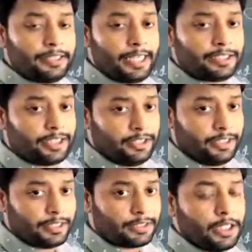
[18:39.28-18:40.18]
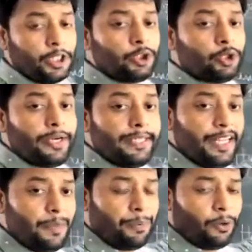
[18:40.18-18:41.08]
exchanges. So in
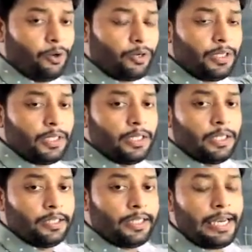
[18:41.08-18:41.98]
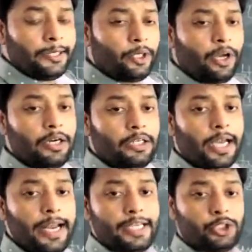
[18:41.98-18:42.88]
D4, the electron
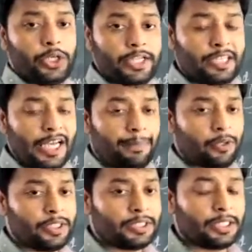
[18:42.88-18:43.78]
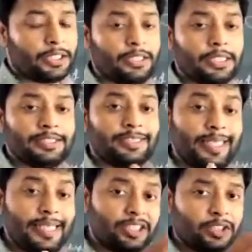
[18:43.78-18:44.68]
can exchange their position
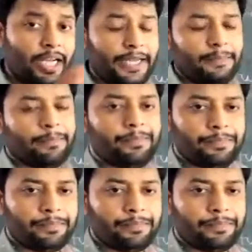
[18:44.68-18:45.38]
6 times.